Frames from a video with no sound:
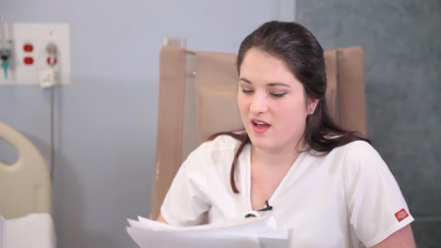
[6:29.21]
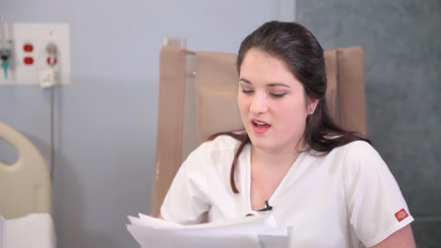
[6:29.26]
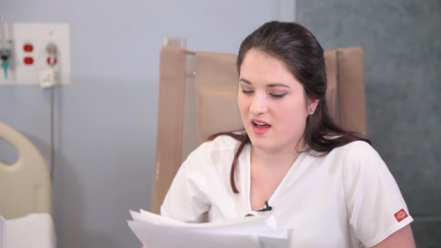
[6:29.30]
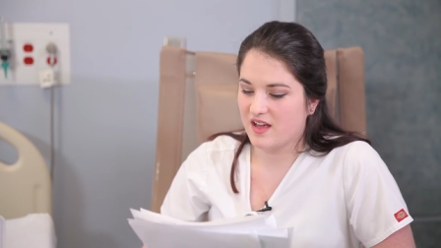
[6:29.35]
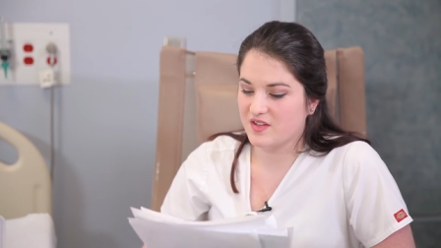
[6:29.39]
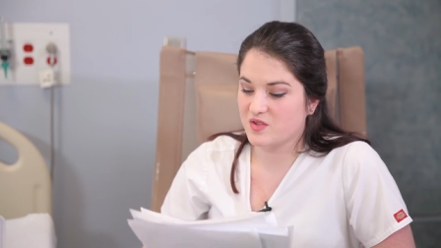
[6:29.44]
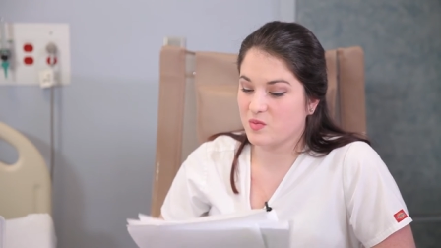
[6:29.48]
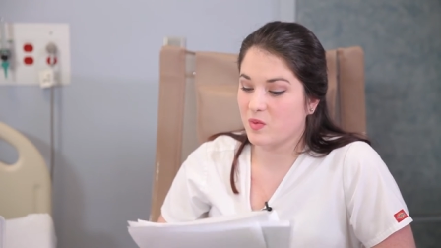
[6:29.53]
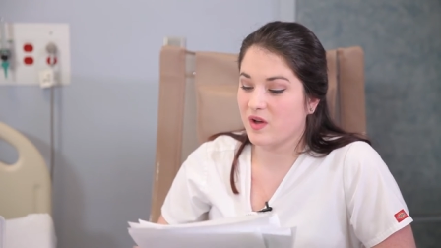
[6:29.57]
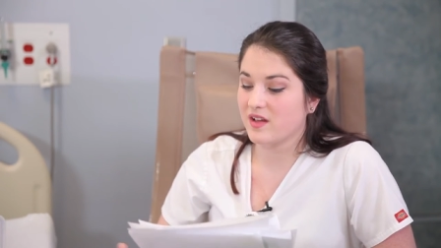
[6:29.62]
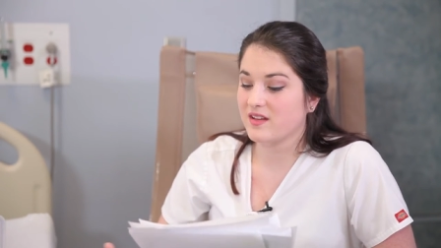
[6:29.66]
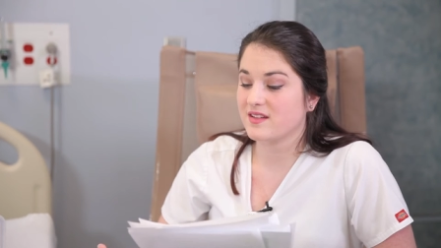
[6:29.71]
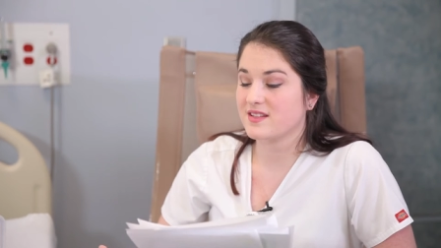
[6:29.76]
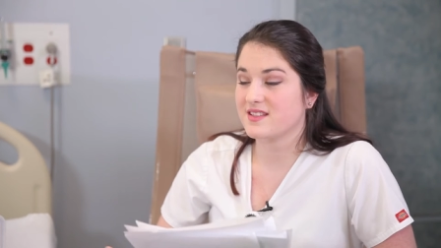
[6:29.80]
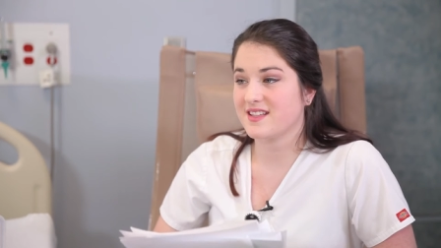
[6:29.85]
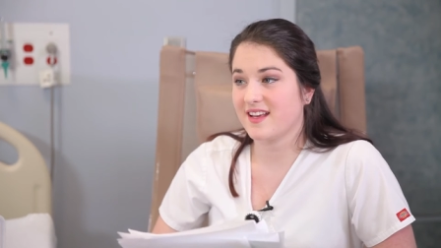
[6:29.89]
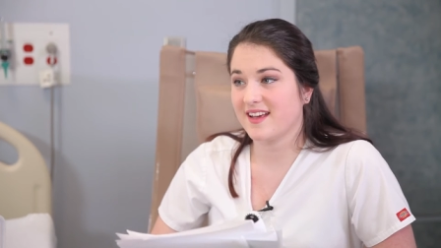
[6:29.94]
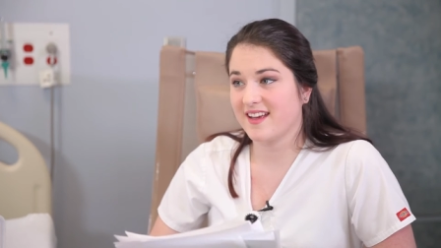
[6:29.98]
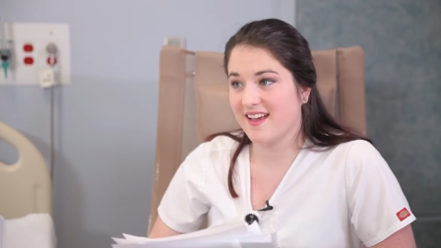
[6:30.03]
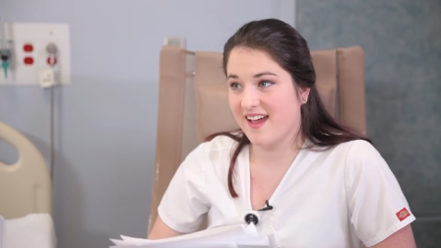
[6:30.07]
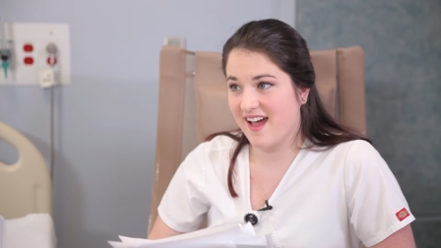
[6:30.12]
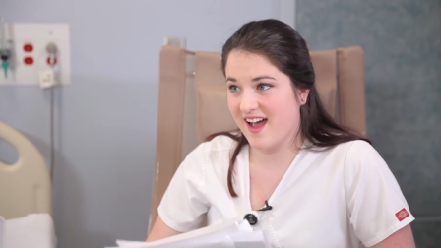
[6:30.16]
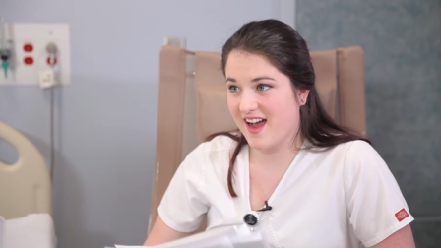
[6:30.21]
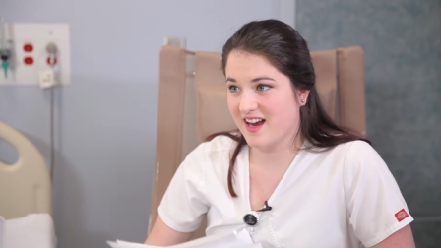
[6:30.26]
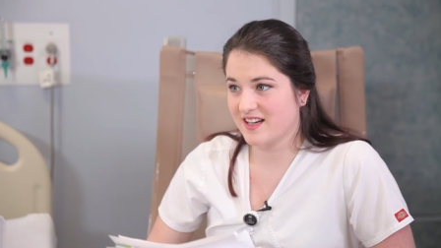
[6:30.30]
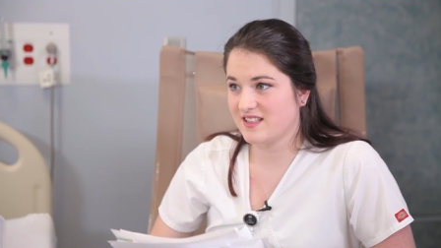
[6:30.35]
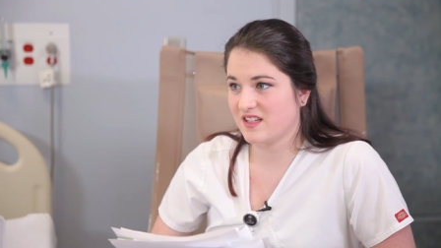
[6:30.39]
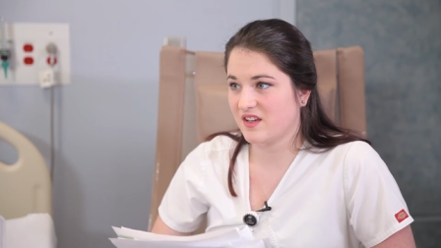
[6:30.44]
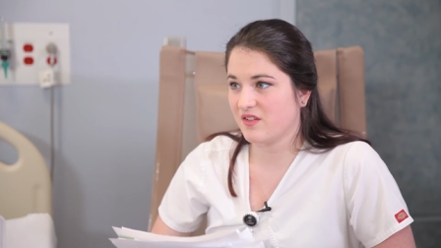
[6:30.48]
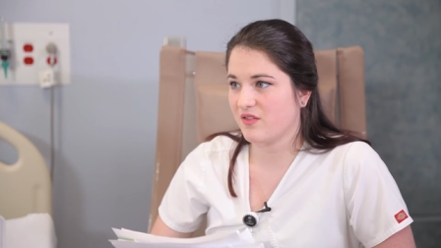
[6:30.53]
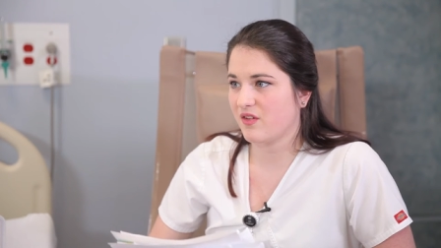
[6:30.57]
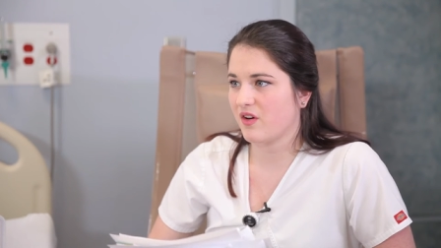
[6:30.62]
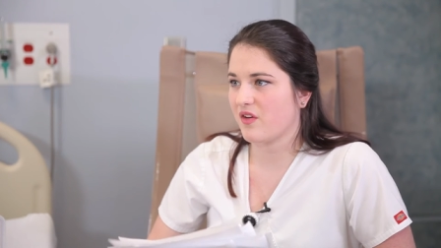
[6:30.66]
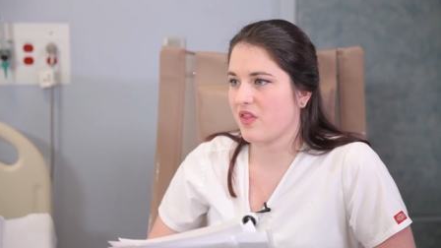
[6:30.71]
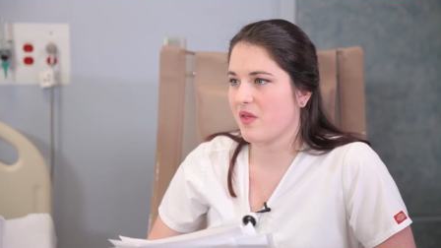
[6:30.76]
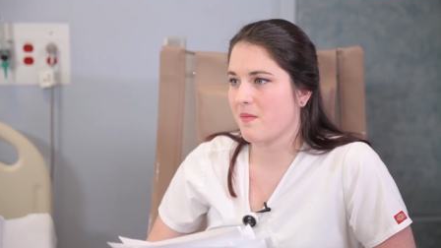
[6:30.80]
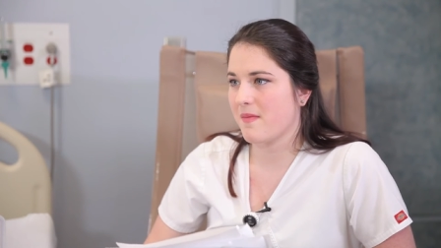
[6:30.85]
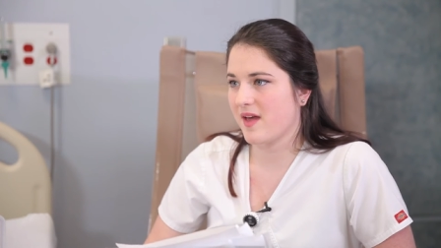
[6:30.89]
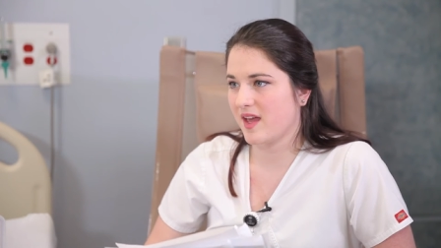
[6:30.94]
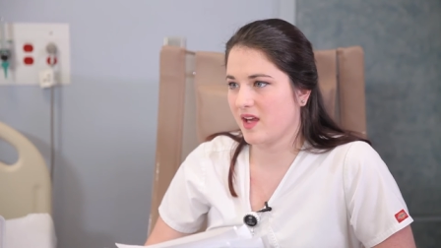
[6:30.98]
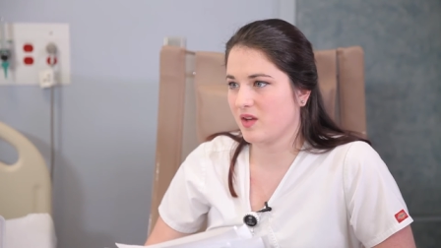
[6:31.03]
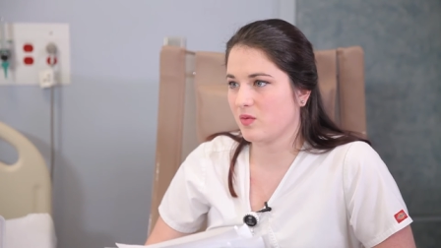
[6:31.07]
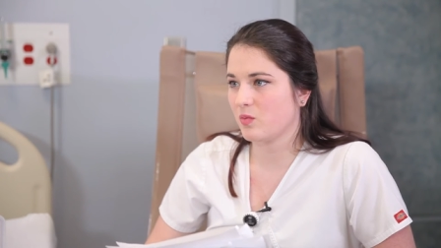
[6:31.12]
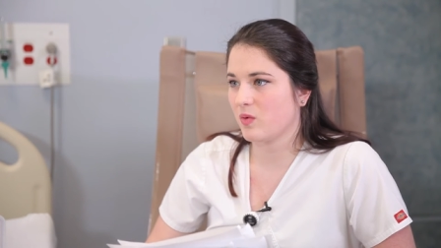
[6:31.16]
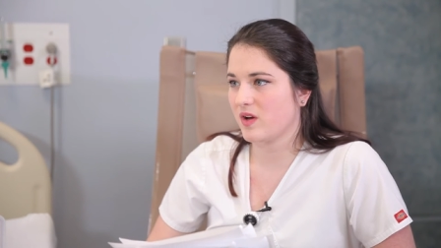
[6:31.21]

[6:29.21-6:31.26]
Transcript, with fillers: as well as staying active, are the main